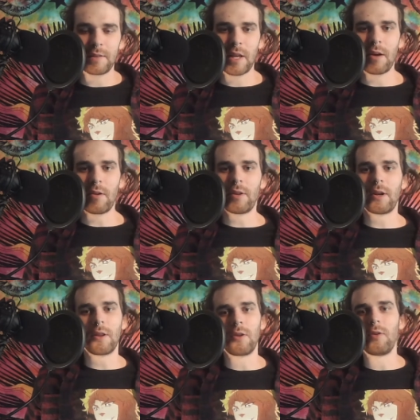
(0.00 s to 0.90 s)
they go to their
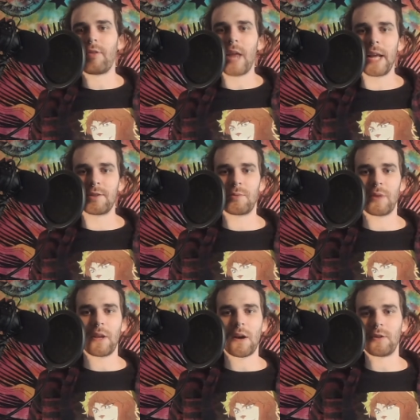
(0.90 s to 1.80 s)
little things where
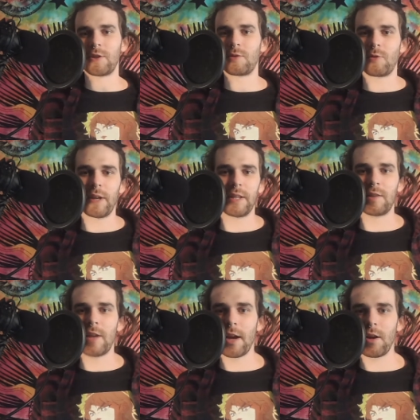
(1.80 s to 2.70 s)
they all just create
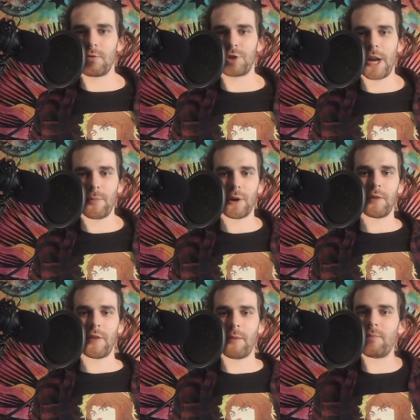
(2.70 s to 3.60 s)
this echo chamber
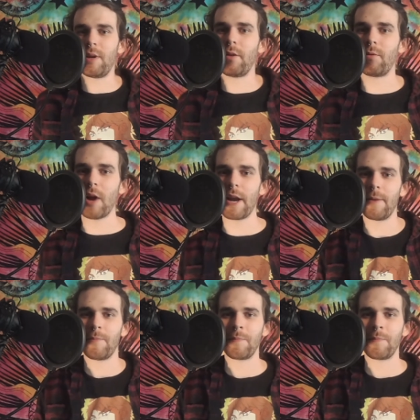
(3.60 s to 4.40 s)
of them being right.